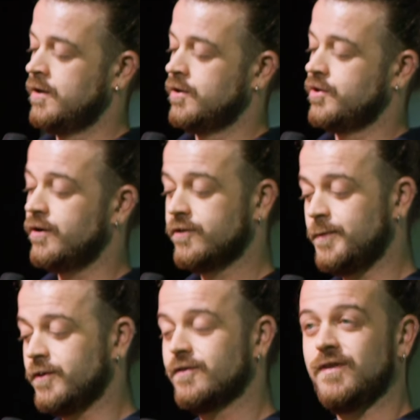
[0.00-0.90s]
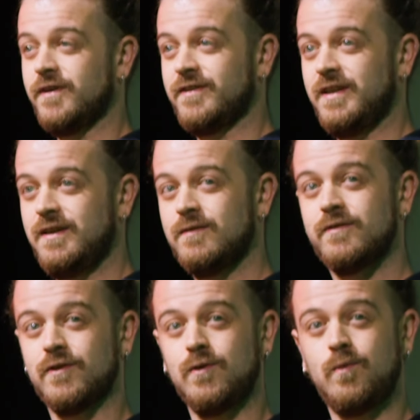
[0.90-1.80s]
ShelterBox, firstly,
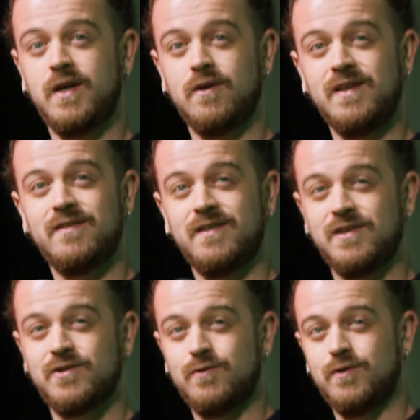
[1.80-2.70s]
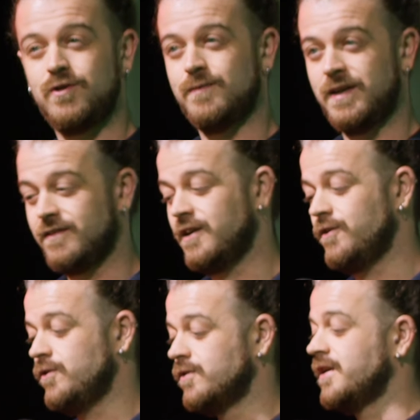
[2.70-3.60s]
so we are an international
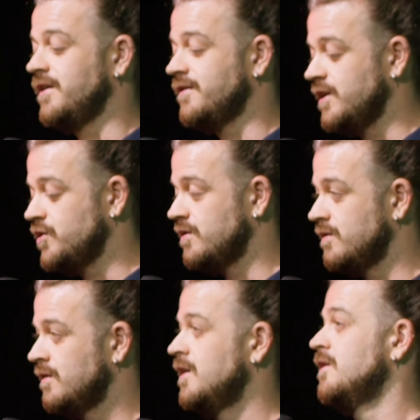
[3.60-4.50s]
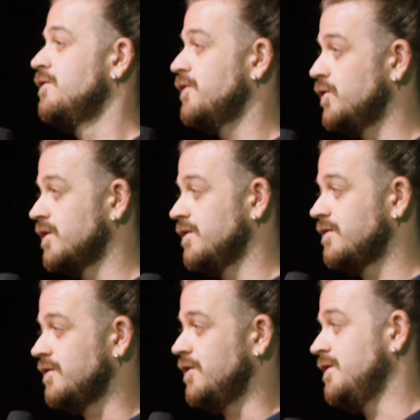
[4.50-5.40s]
humanitarian organization
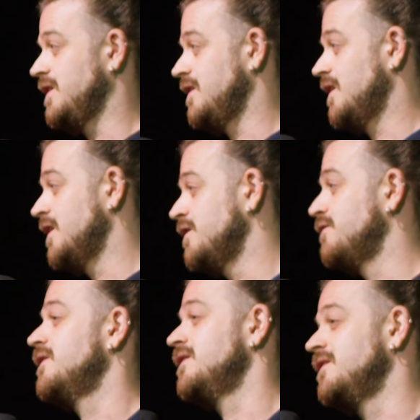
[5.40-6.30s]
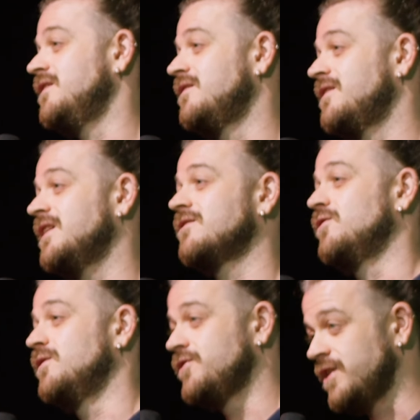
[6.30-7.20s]
focused on the underfunded
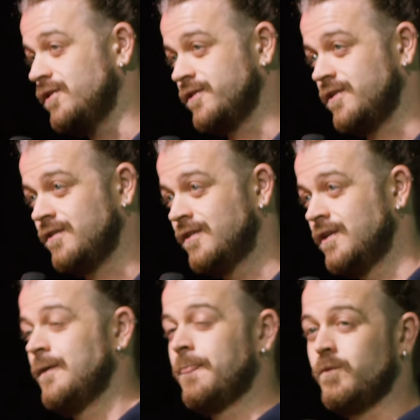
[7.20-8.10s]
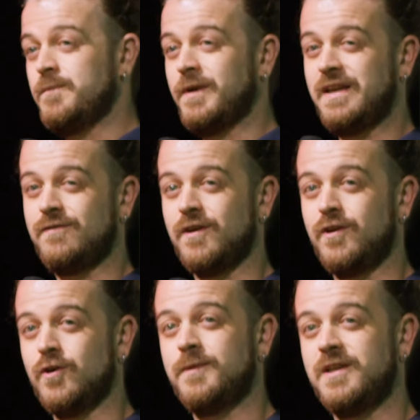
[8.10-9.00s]
sector of shelter. We believe that
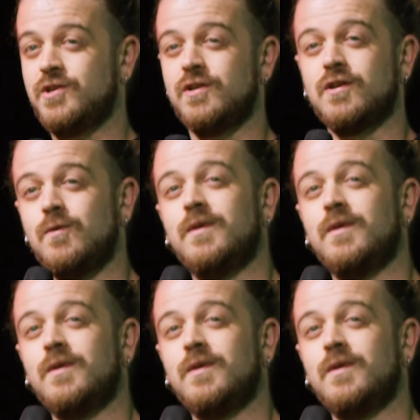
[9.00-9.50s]
nobody should go